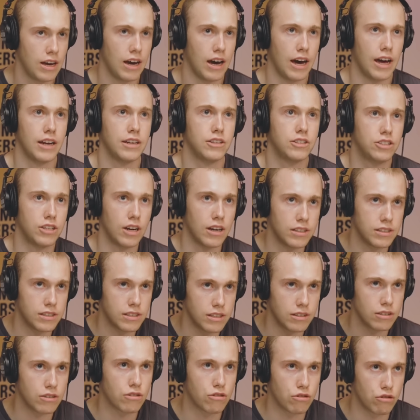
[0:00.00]
And it
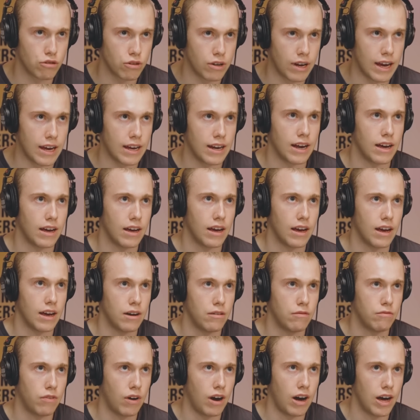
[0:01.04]
does create an
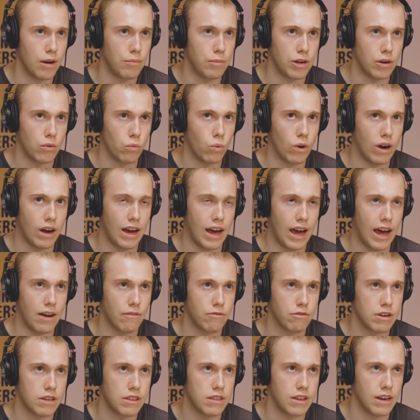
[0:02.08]
environment where
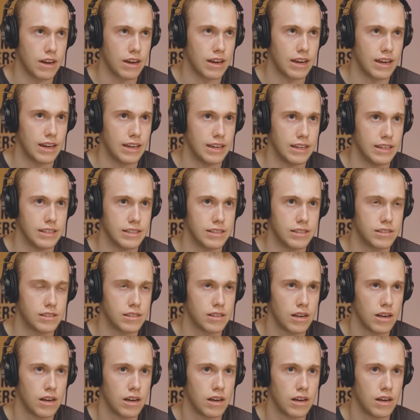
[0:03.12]
everything is